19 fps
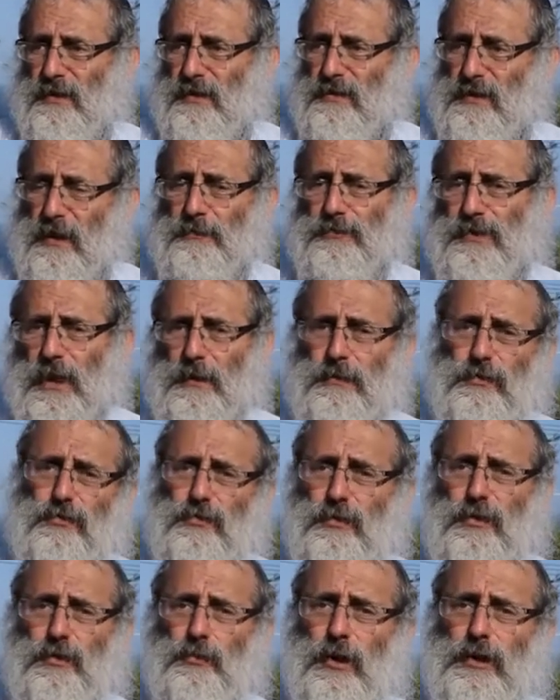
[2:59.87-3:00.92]
Sometimes the
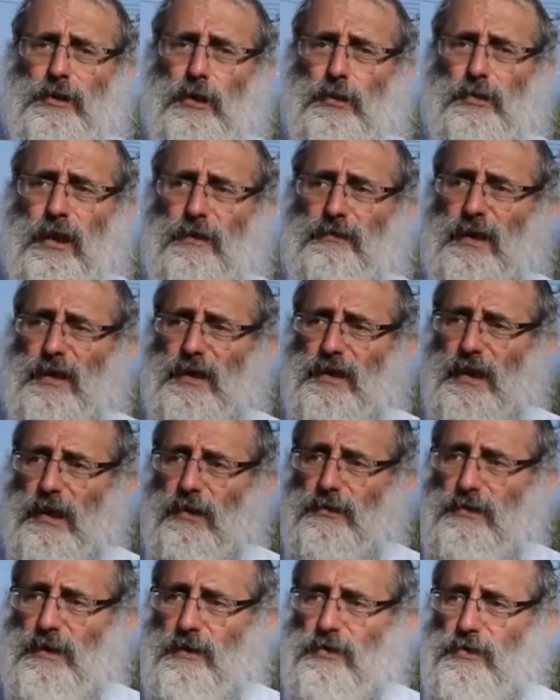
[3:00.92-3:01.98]
reason why you don't have that
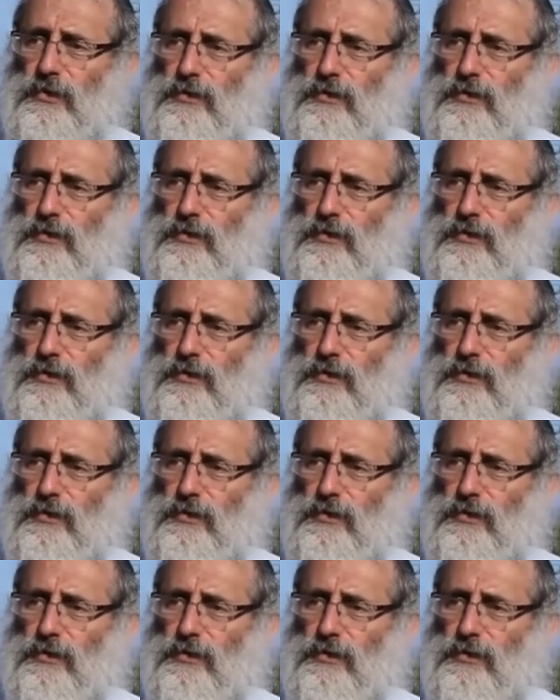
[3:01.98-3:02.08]
clarity is